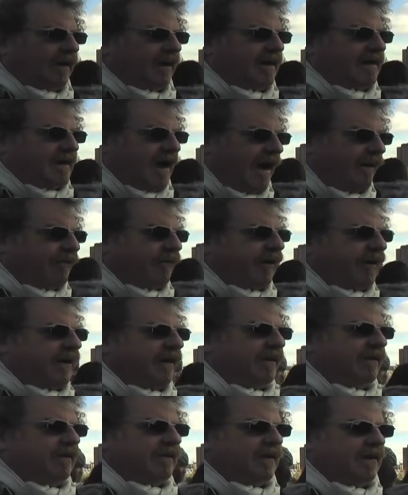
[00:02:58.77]
He's
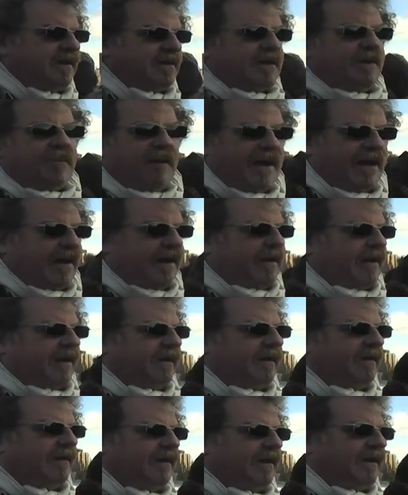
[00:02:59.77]
African, he's
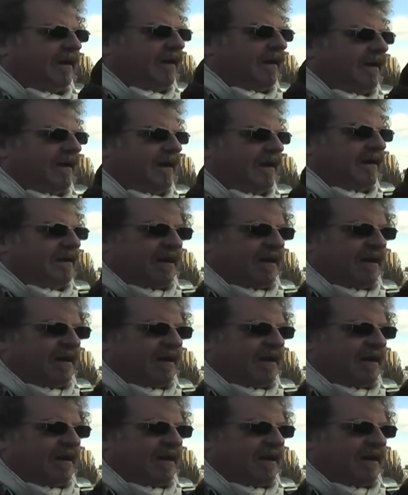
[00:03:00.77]
American, he's